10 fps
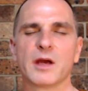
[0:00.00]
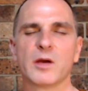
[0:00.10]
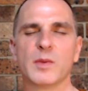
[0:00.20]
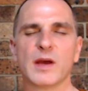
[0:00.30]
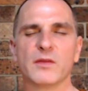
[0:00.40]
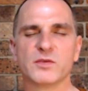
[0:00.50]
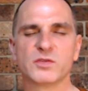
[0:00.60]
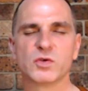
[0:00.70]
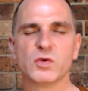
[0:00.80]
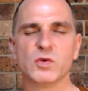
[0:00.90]
about the
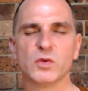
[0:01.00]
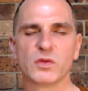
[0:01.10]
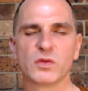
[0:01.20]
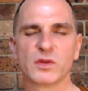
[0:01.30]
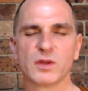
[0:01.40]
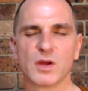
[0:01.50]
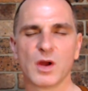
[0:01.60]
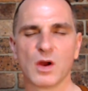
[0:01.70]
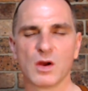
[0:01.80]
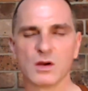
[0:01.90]
truth
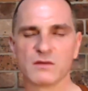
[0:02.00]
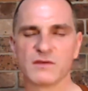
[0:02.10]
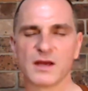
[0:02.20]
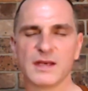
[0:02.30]
of our